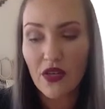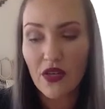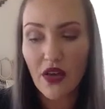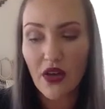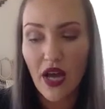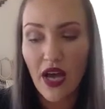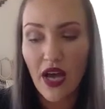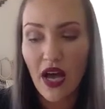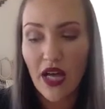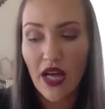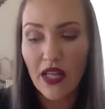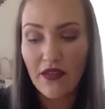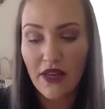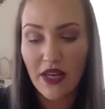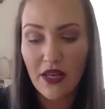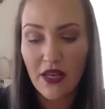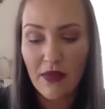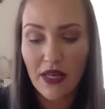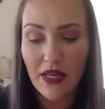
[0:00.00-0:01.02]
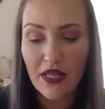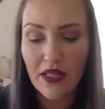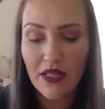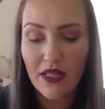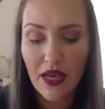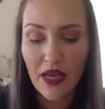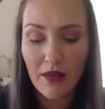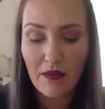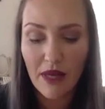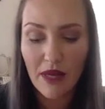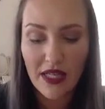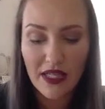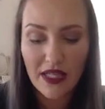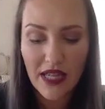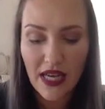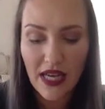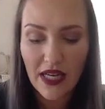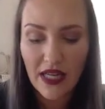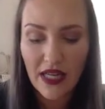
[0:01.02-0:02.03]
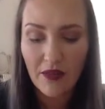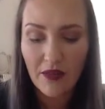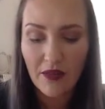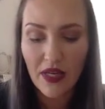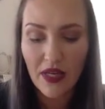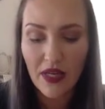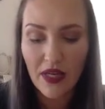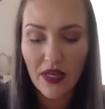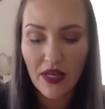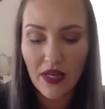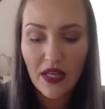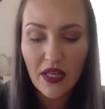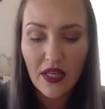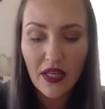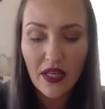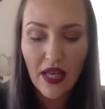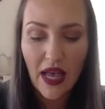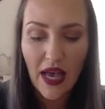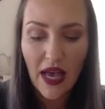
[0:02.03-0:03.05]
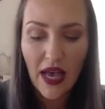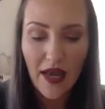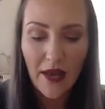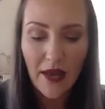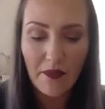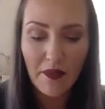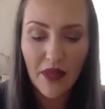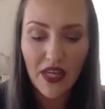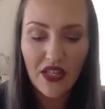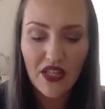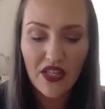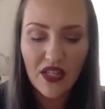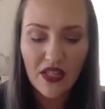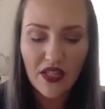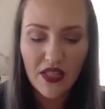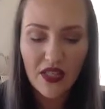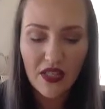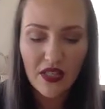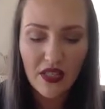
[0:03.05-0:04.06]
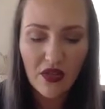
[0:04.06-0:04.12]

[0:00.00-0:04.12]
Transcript: So I highly recommend meditating, but and just